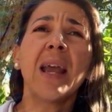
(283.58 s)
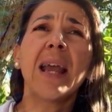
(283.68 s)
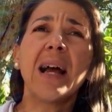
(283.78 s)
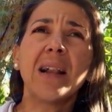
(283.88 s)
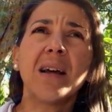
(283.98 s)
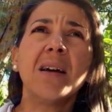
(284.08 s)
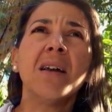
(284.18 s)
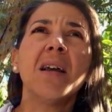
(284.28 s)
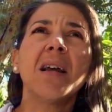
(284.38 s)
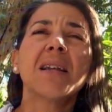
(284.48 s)
Gala
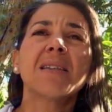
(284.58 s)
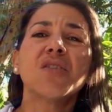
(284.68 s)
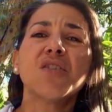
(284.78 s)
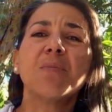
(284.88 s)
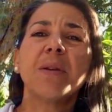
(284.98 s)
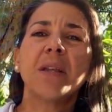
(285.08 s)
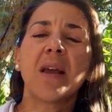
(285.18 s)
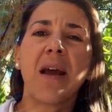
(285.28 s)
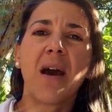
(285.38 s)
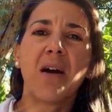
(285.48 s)
has also been a
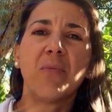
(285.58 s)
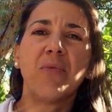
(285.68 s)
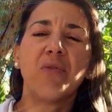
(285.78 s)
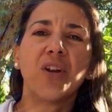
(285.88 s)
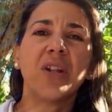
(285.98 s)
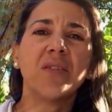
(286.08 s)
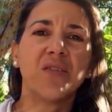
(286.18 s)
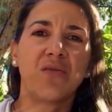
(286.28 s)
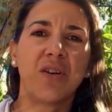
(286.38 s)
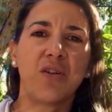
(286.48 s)
hub for
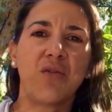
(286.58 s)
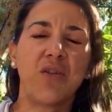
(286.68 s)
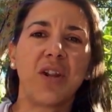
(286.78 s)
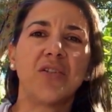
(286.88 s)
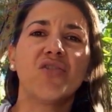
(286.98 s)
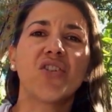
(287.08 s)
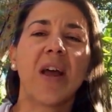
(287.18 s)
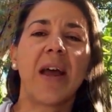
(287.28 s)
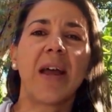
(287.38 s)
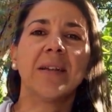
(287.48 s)
industry knowledge
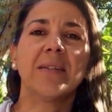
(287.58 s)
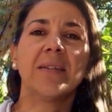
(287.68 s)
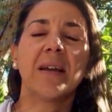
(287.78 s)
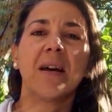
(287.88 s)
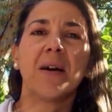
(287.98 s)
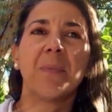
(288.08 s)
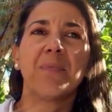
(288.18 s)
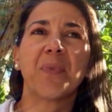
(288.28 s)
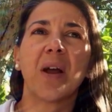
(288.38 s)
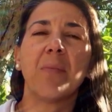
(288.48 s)
and um,
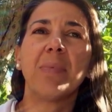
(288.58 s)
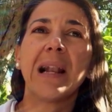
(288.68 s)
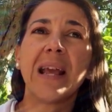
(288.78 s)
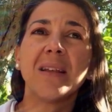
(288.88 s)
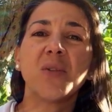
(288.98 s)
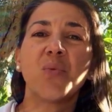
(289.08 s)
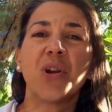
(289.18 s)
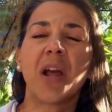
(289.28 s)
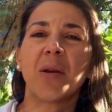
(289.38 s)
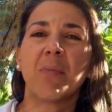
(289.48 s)
a place where
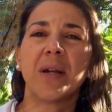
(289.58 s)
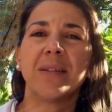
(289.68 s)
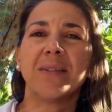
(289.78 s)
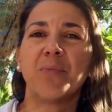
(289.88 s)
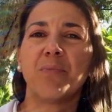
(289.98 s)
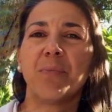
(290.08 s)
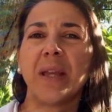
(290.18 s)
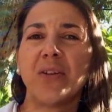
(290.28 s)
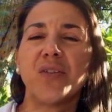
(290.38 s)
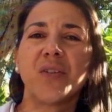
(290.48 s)
like-minded
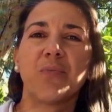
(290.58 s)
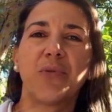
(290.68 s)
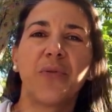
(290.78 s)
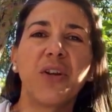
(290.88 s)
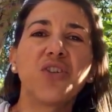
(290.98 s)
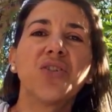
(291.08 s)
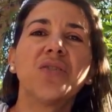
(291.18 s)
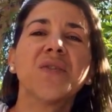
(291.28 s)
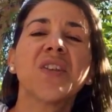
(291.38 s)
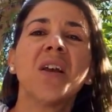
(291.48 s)
peers and
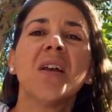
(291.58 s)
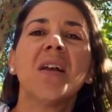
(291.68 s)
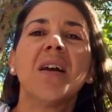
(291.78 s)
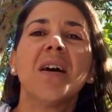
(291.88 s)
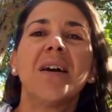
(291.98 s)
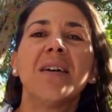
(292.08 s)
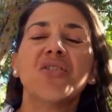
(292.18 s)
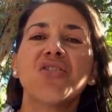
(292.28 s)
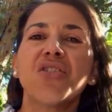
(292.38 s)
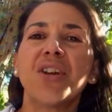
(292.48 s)
professionals uh,
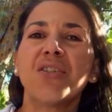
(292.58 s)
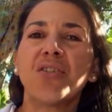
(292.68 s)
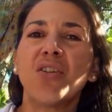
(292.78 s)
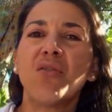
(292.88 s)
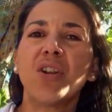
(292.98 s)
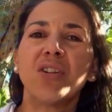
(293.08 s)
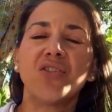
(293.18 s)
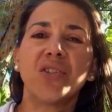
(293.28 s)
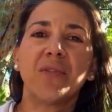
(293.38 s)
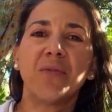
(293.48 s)
share
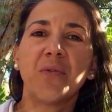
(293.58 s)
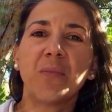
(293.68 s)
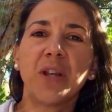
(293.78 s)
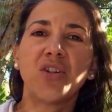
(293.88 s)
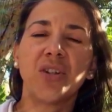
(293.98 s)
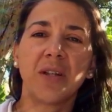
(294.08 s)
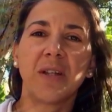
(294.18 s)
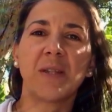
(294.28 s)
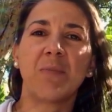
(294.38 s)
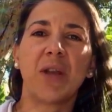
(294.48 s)
knowledge and information and
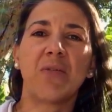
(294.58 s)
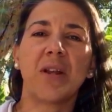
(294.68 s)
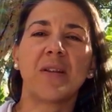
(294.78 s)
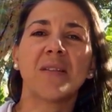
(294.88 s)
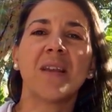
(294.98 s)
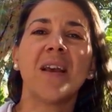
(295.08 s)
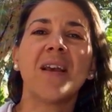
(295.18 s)
experience.